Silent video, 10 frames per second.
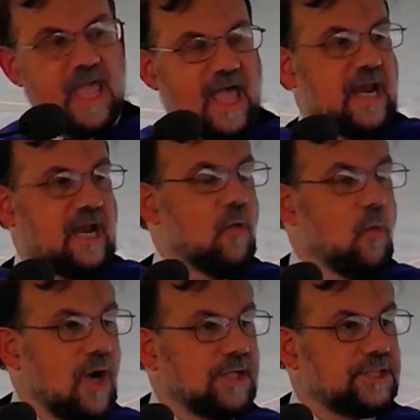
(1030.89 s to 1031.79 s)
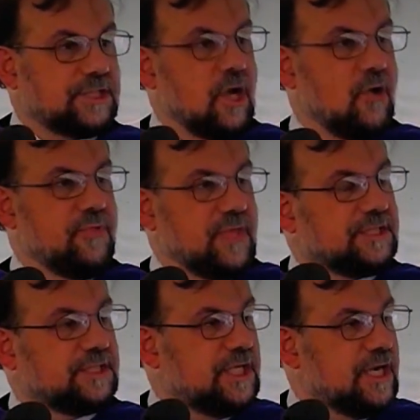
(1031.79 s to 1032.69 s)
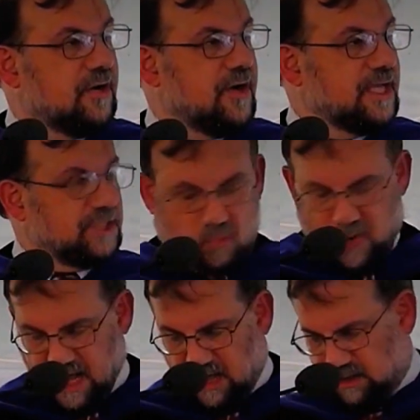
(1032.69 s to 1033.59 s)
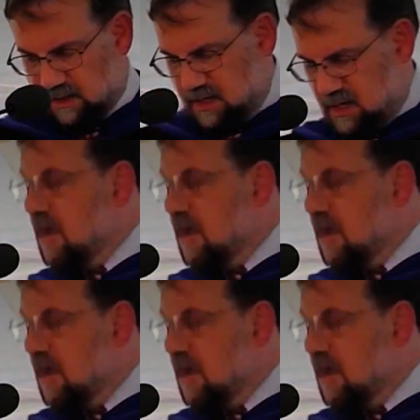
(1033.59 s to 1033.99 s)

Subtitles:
And it was so this year as well.